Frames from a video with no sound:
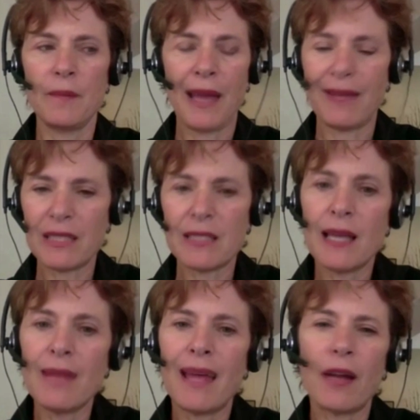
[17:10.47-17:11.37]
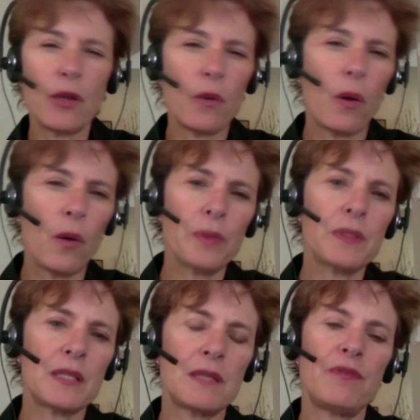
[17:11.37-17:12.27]
Having said that, are you open
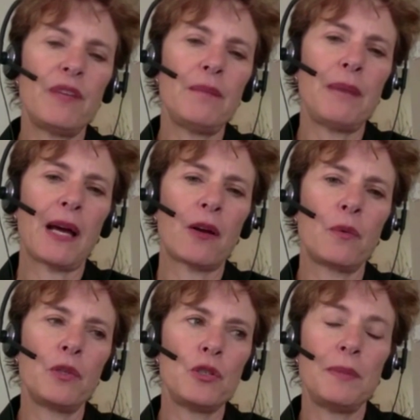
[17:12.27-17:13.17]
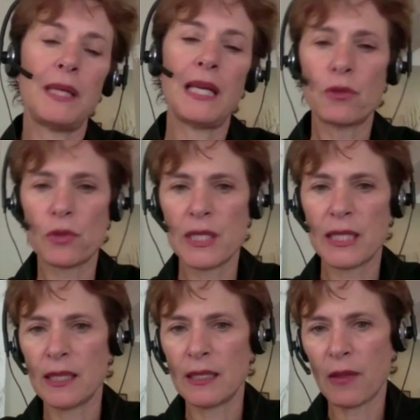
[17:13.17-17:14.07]
to some feedback, or would you be
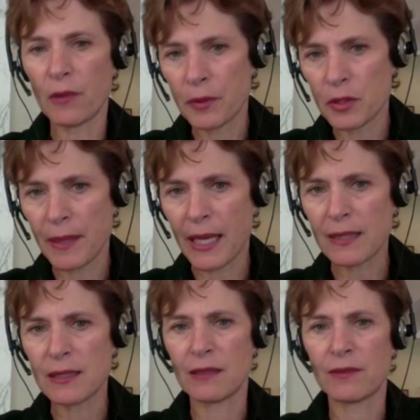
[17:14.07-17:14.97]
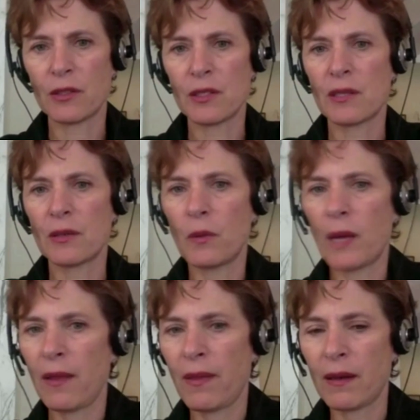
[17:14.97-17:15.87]
interested in another perspective, or is there a
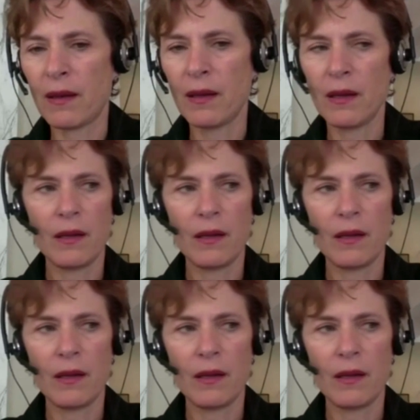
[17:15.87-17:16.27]
way that